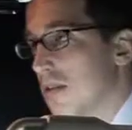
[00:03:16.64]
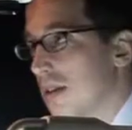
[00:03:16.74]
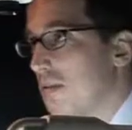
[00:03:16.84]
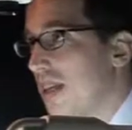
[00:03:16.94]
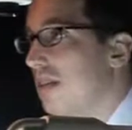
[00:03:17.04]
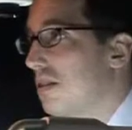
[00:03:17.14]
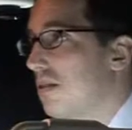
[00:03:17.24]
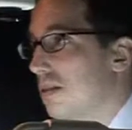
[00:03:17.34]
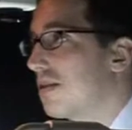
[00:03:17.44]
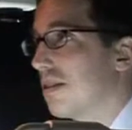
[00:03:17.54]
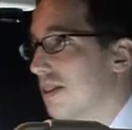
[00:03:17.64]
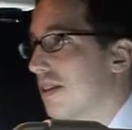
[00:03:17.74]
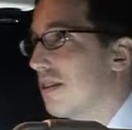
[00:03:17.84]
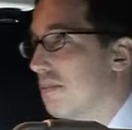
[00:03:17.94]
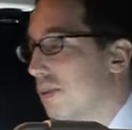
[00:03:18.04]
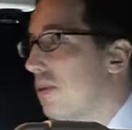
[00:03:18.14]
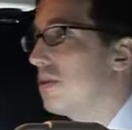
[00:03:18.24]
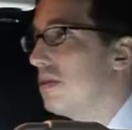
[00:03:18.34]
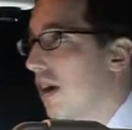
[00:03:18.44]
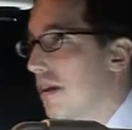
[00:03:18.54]
So it really turns out that the
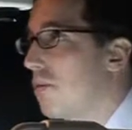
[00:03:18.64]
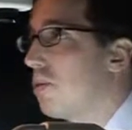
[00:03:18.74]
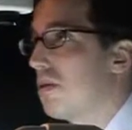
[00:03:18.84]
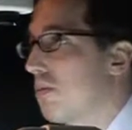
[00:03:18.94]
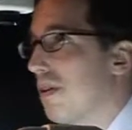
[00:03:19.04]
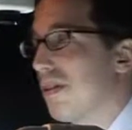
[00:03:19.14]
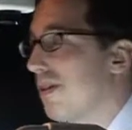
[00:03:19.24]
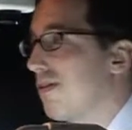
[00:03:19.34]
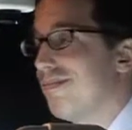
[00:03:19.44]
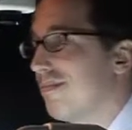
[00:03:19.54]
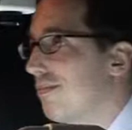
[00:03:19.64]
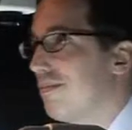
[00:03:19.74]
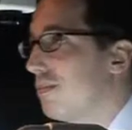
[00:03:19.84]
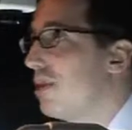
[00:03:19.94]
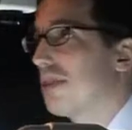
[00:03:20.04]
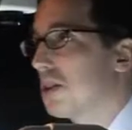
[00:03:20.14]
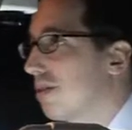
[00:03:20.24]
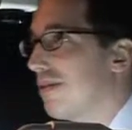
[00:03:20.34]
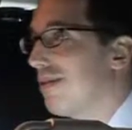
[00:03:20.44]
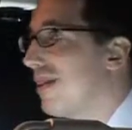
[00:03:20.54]
person I work with pretty
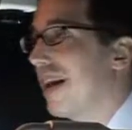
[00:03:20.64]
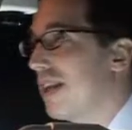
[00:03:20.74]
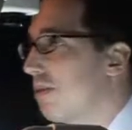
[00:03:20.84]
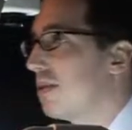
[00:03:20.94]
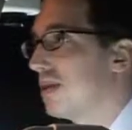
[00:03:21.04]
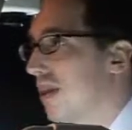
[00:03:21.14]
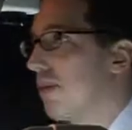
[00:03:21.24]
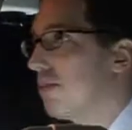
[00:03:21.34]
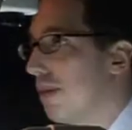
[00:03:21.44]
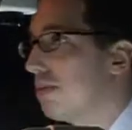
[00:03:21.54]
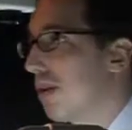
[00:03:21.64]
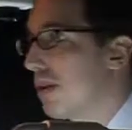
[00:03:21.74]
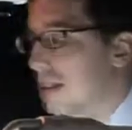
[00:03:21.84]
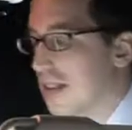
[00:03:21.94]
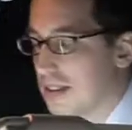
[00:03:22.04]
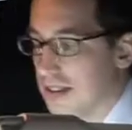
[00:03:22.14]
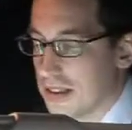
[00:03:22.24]
much on 90% of my projects